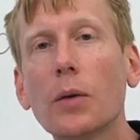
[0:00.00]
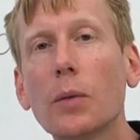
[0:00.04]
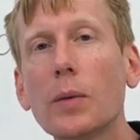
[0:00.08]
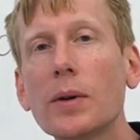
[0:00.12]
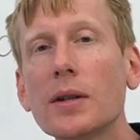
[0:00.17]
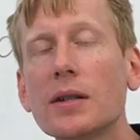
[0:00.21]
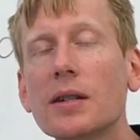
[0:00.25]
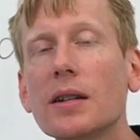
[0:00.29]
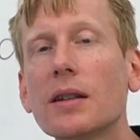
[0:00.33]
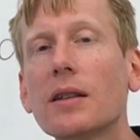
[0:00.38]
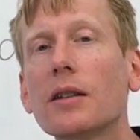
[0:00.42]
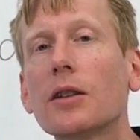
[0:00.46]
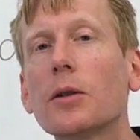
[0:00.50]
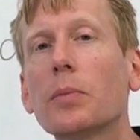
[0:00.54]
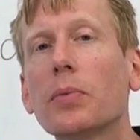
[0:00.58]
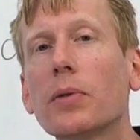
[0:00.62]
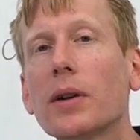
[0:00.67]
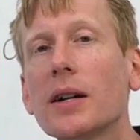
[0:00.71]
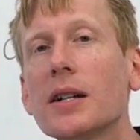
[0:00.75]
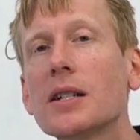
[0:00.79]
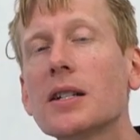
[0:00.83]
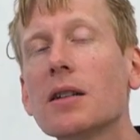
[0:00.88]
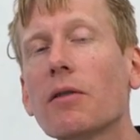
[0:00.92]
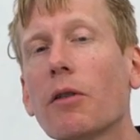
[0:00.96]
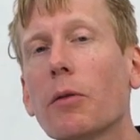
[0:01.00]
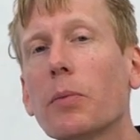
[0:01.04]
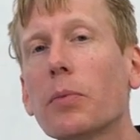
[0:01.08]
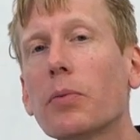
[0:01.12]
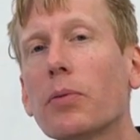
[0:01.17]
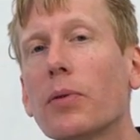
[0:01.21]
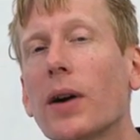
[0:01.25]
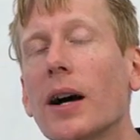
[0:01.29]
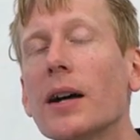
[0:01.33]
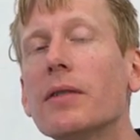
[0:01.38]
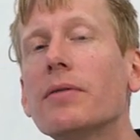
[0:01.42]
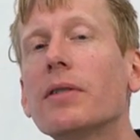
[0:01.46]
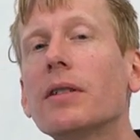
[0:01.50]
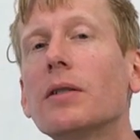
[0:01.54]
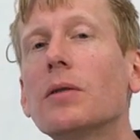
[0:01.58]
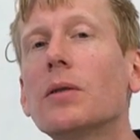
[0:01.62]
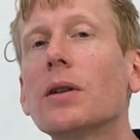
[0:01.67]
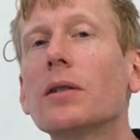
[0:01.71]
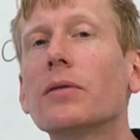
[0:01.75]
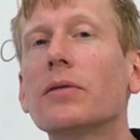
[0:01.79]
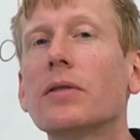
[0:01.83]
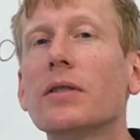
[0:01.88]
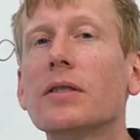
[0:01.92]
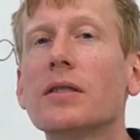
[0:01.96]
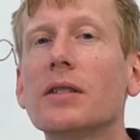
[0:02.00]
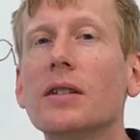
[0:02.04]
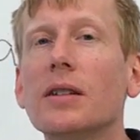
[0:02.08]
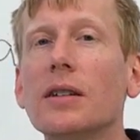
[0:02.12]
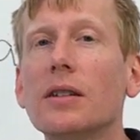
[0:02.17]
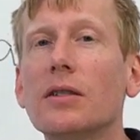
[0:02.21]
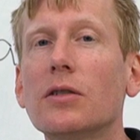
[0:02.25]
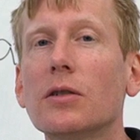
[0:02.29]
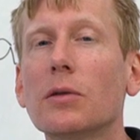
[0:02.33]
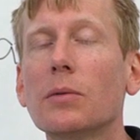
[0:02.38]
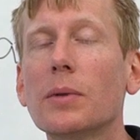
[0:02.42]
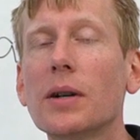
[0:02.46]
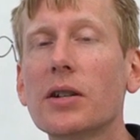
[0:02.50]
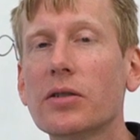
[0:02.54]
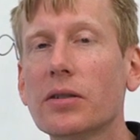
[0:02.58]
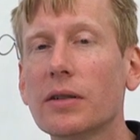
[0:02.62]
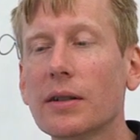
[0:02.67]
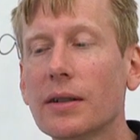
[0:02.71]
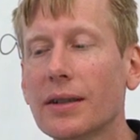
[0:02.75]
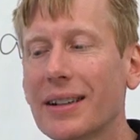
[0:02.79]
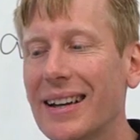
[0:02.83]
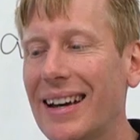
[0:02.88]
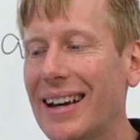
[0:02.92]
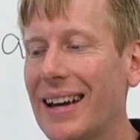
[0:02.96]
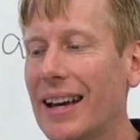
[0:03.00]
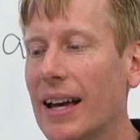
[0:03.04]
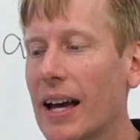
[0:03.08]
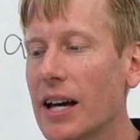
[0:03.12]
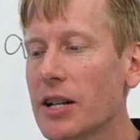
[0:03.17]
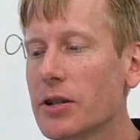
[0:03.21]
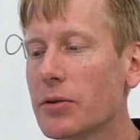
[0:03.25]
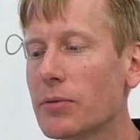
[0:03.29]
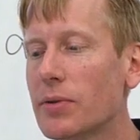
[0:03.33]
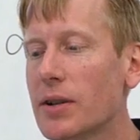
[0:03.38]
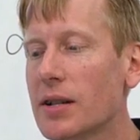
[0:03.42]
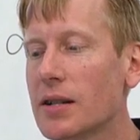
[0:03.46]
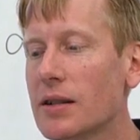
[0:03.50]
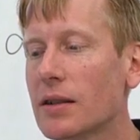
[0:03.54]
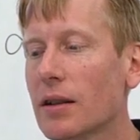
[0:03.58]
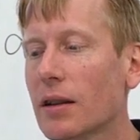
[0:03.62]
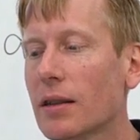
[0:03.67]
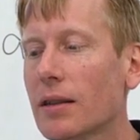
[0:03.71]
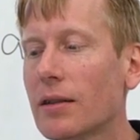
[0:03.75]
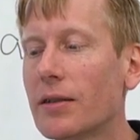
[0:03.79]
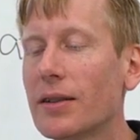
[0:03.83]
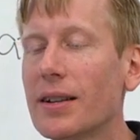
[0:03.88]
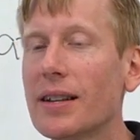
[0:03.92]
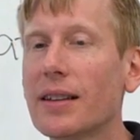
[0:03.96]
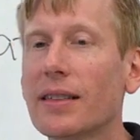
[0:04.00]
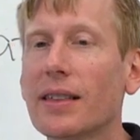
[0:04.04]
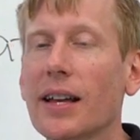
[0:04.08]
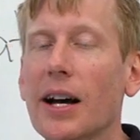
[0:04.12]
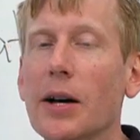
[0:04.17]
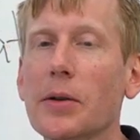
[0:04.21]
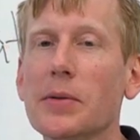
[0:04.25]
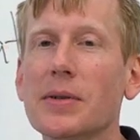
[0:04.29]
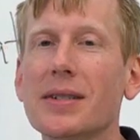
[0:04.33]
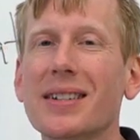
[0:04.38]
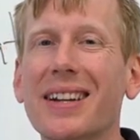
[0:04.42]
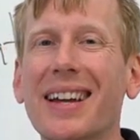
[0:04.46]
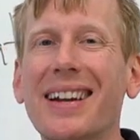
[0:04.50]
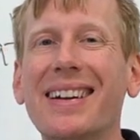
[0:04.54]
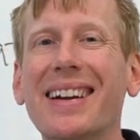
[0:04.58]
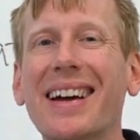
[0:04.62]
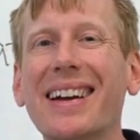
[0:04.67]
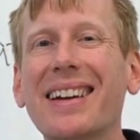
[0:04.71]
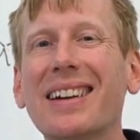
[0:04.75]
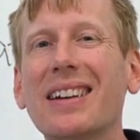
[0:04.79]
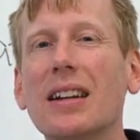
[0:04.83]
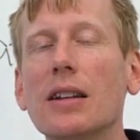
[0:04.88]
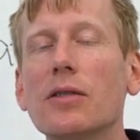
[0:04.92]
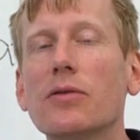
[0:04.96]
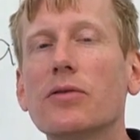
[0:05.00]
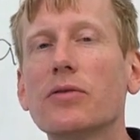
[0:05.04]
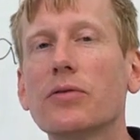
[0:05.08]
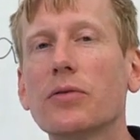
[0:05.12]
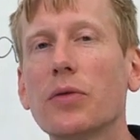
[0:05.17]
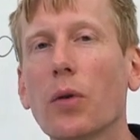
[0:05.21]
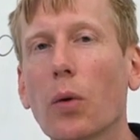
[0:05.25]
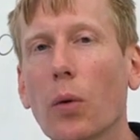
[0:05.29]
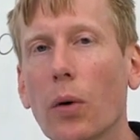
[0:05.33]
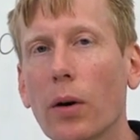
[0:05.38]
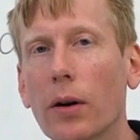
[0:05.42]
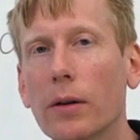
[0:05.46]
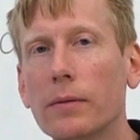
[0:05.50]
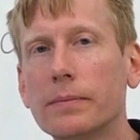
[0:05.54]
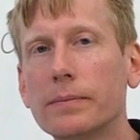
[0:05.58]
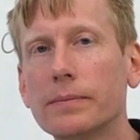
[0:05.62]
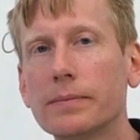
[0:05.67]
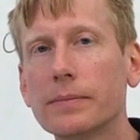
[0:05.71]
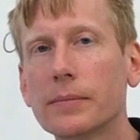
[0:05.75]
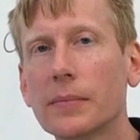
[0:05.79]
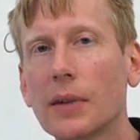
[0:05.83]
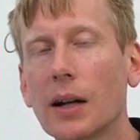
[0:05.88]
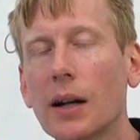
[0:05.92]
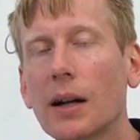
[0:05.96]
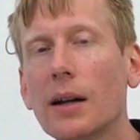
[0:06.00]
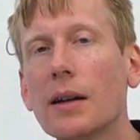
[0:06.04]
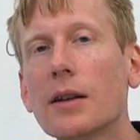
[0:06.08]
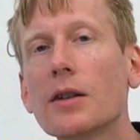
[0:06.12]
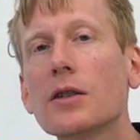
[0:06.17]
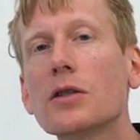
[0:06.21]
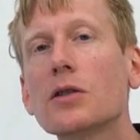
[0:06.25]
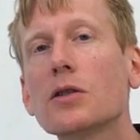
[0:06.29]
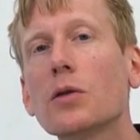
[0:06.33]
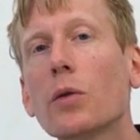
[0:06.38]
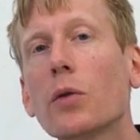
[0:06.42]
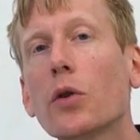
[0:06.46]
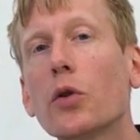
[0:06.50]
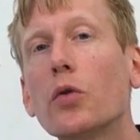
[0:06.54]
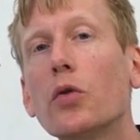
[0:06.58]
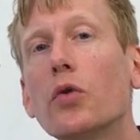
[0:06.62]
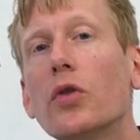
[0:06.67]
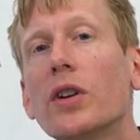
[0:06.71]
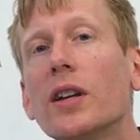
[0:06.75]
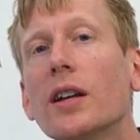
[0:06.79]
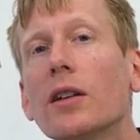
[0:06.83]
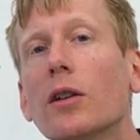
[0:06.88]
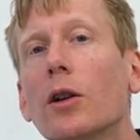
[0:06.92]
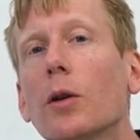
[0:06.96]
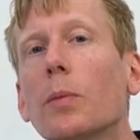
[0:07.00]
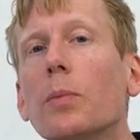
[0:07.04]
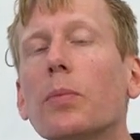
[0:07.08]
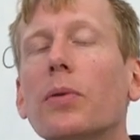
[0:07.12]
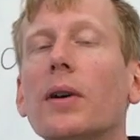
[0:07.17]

we see that the price of a private university tuition has risen to $30,094. So the real